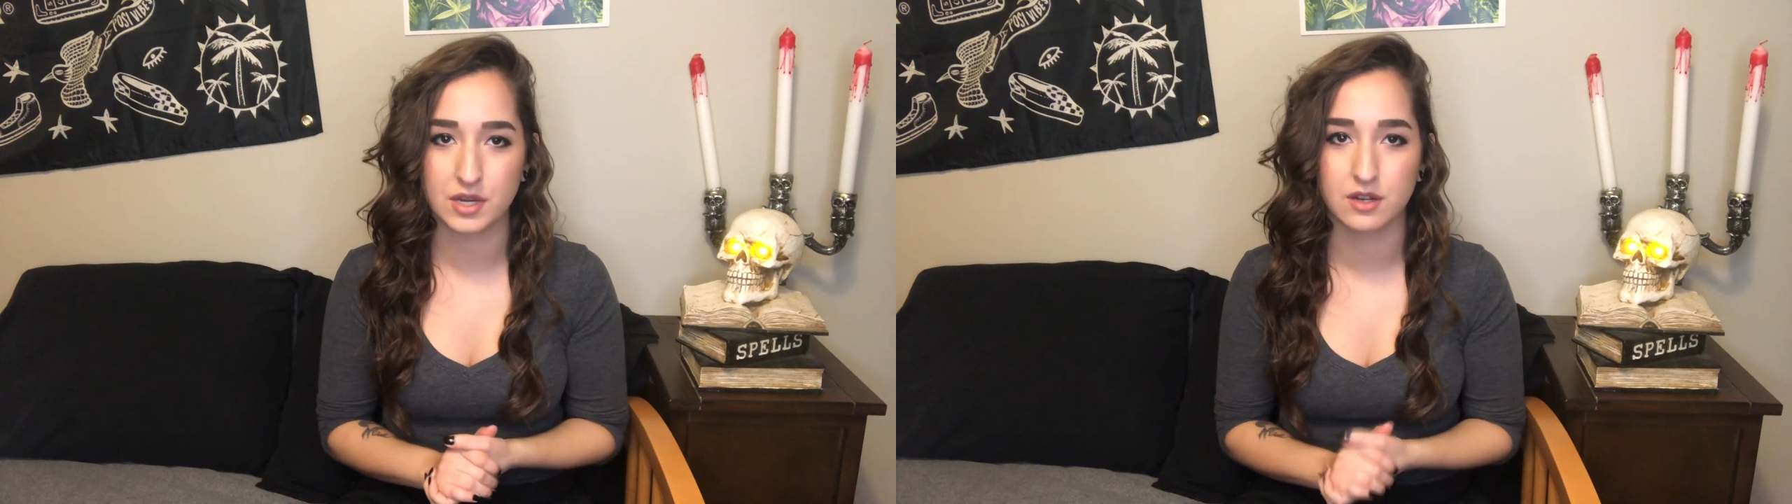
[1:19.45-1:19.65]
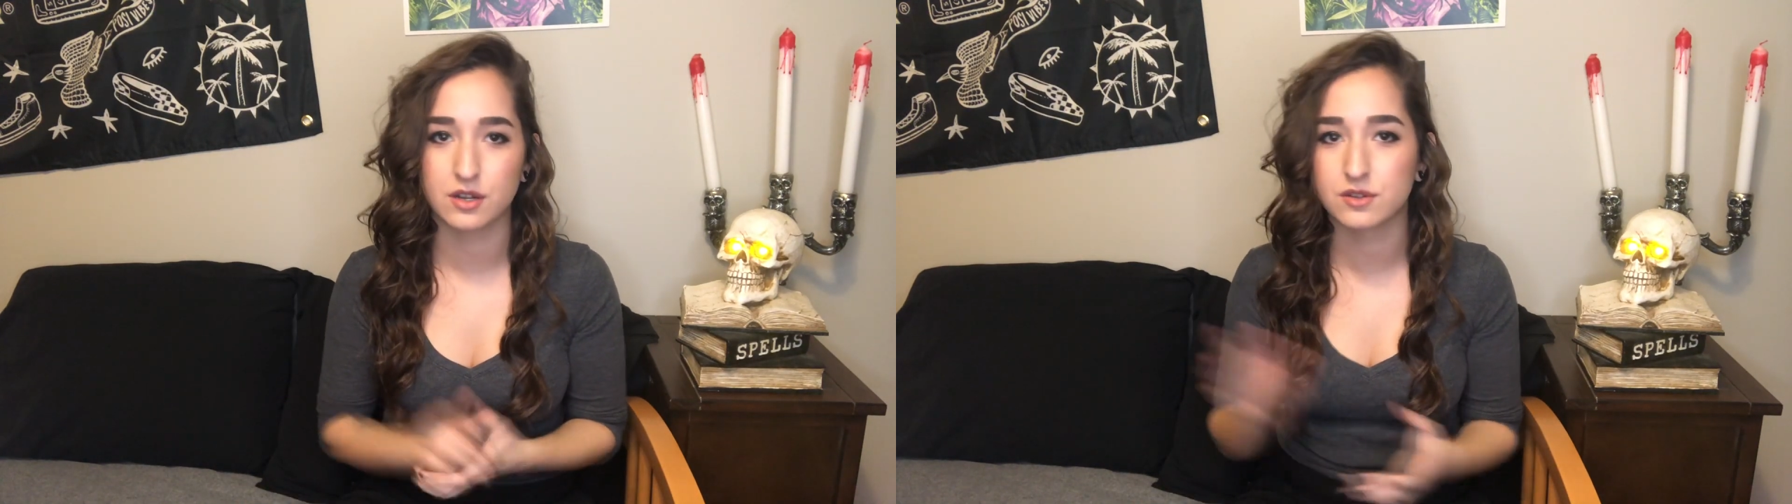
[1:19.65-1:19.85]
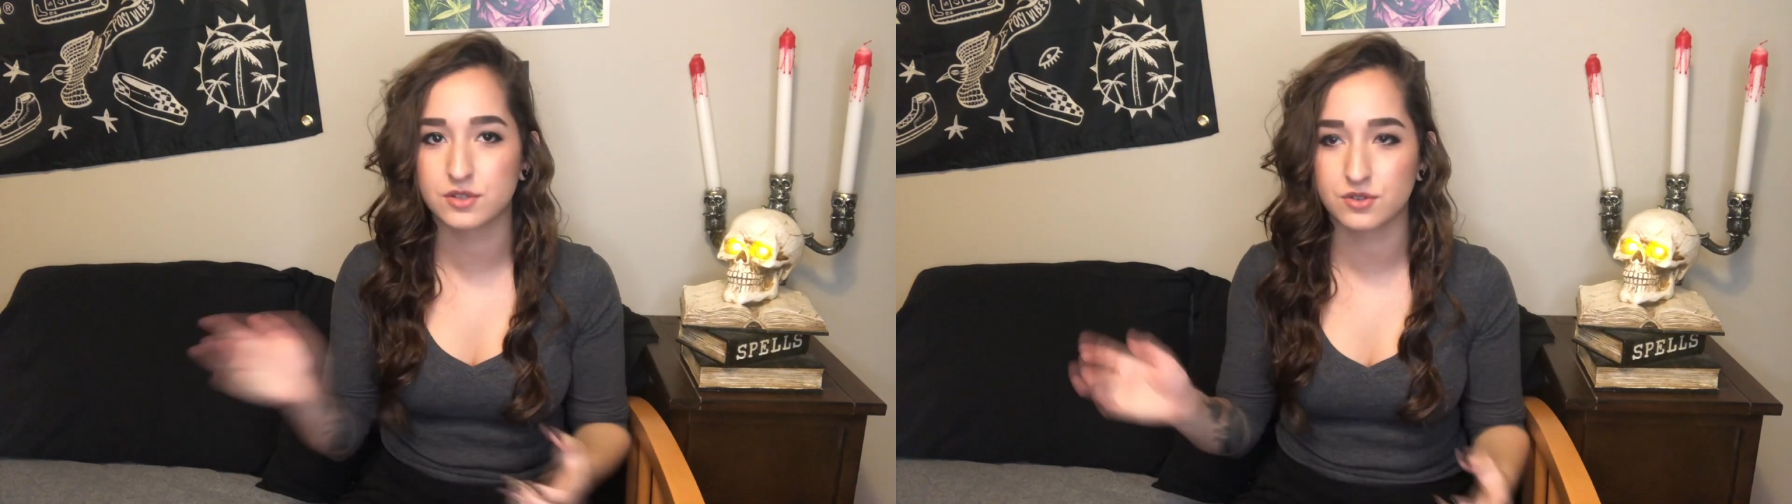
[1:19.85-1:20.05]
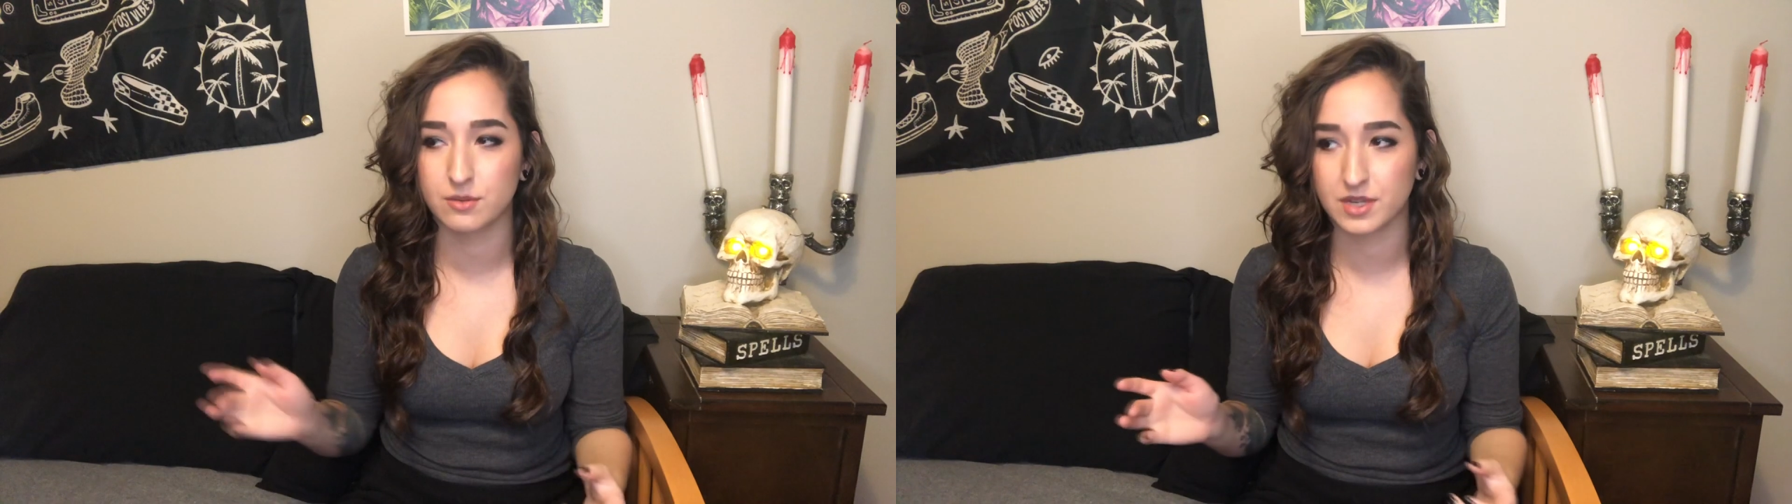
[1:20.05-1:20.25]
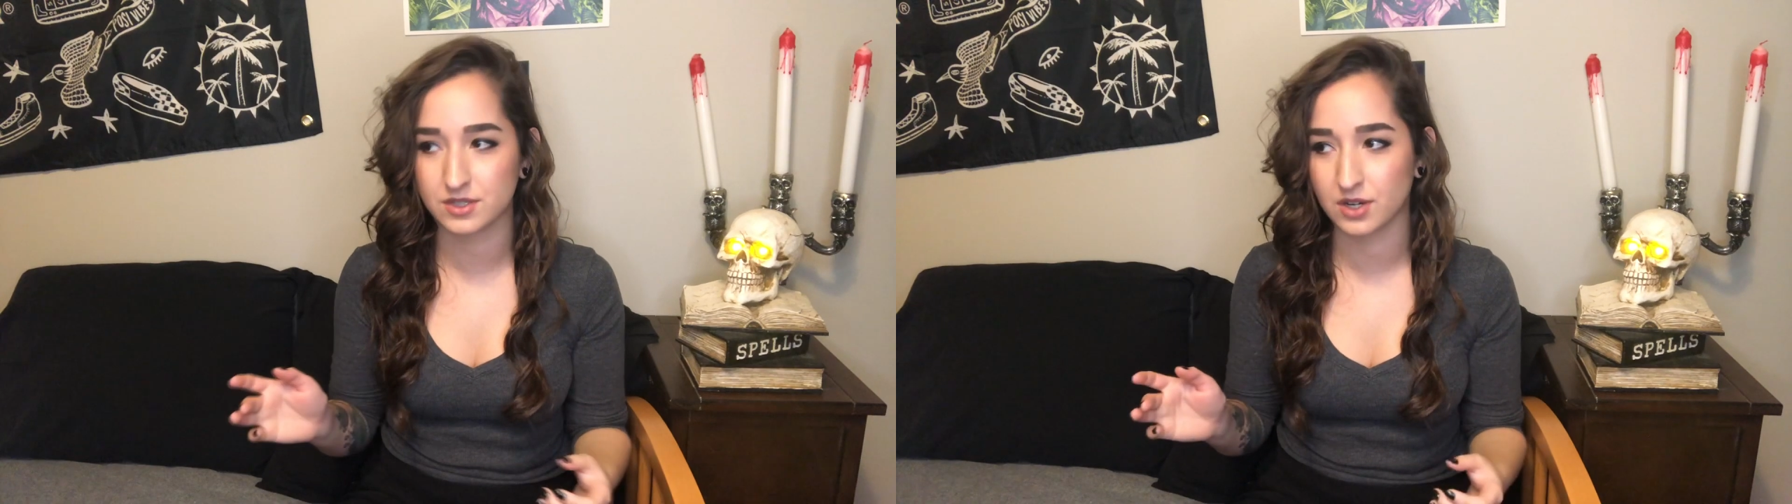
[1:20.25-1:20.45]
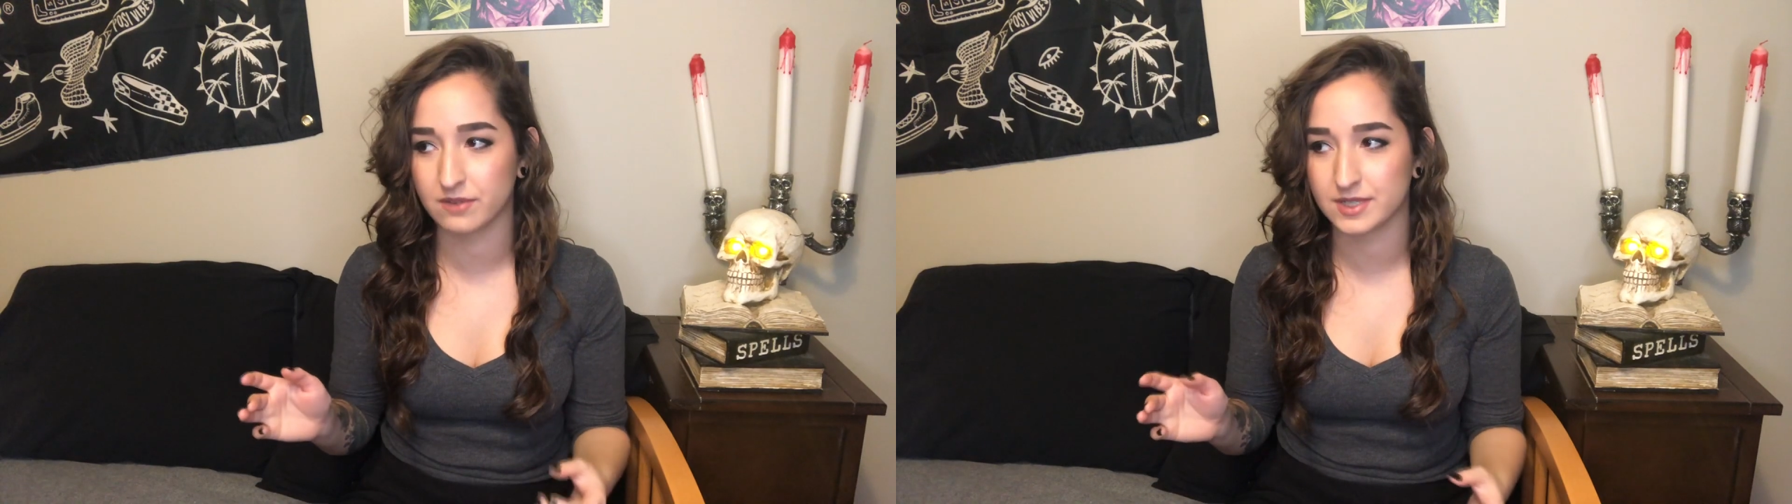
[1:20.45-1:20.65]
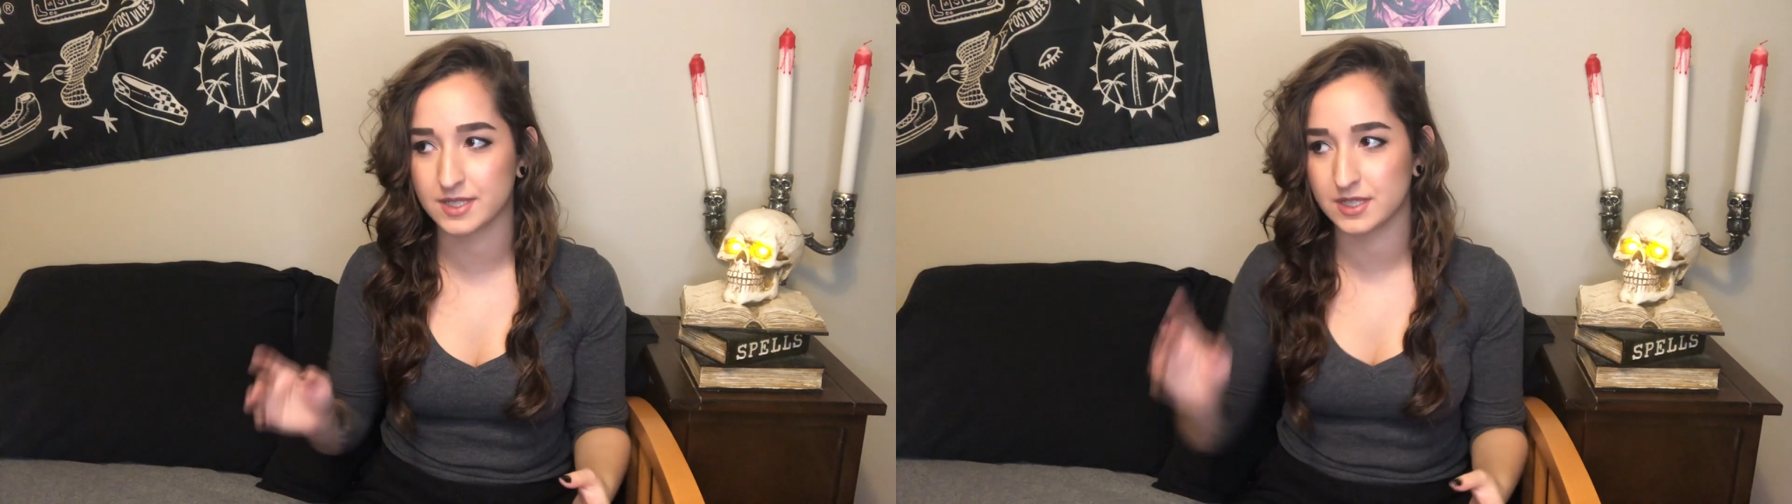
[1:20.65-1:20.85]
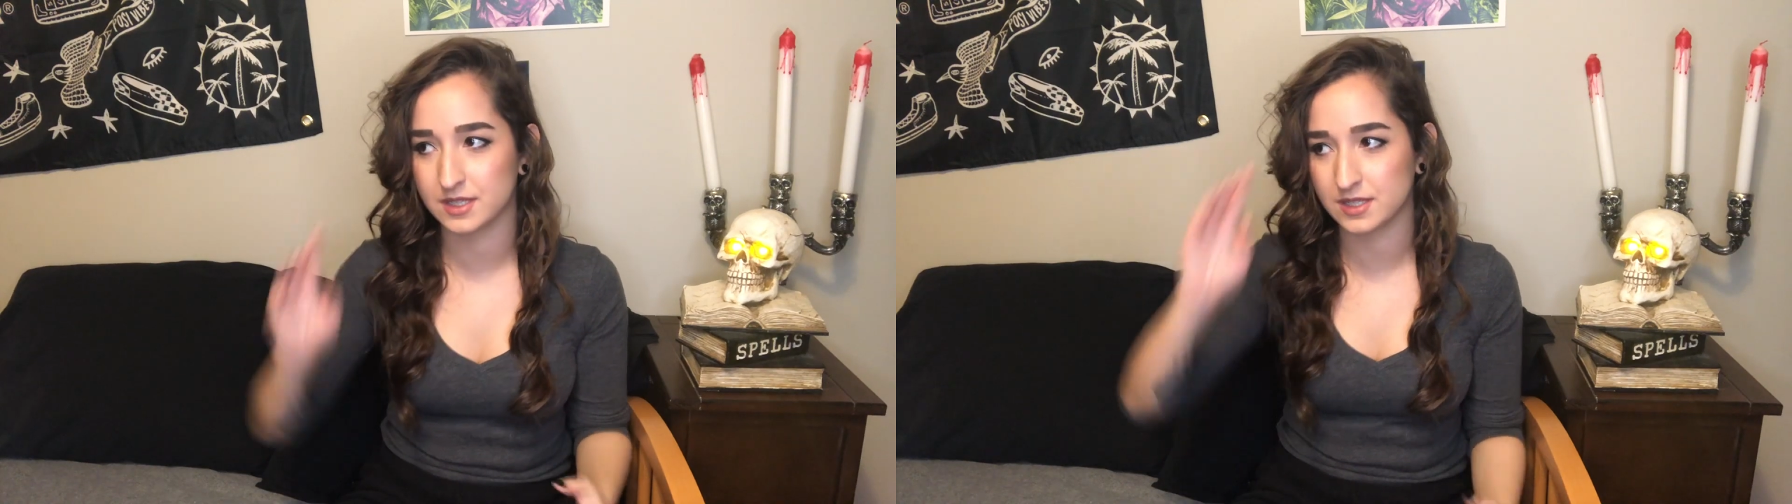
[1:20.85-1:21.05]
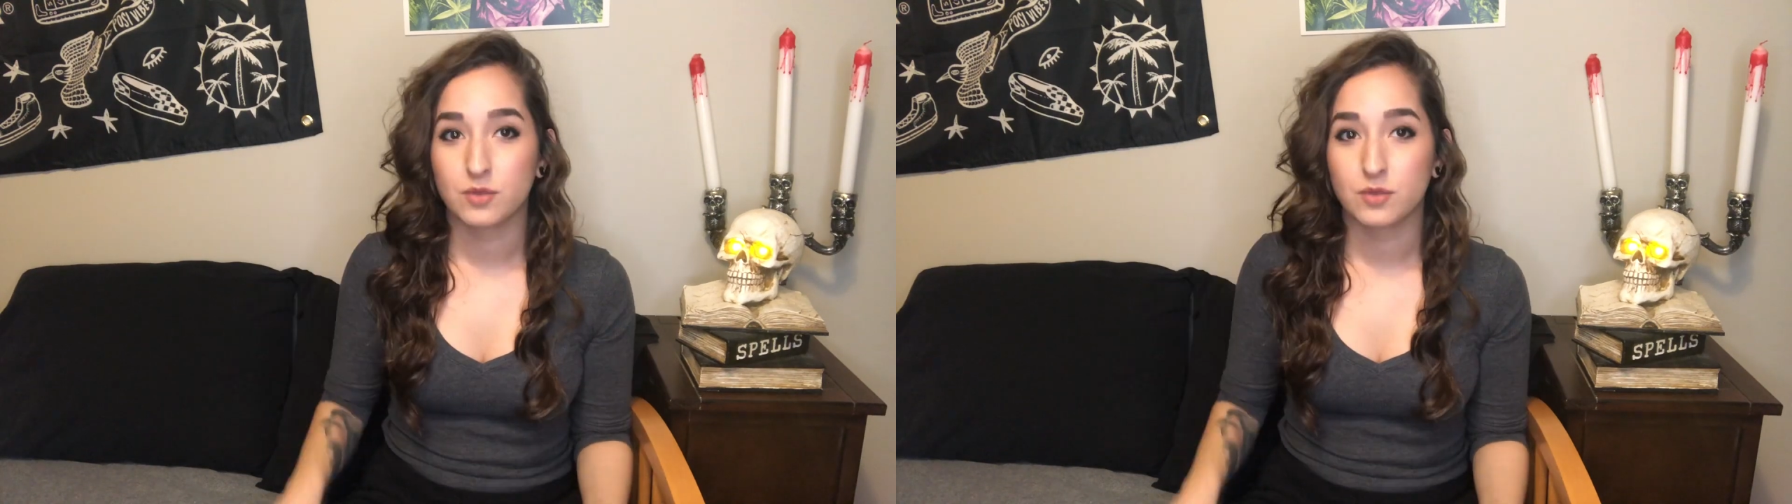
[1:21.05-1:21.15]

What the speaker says: but on other streaming services.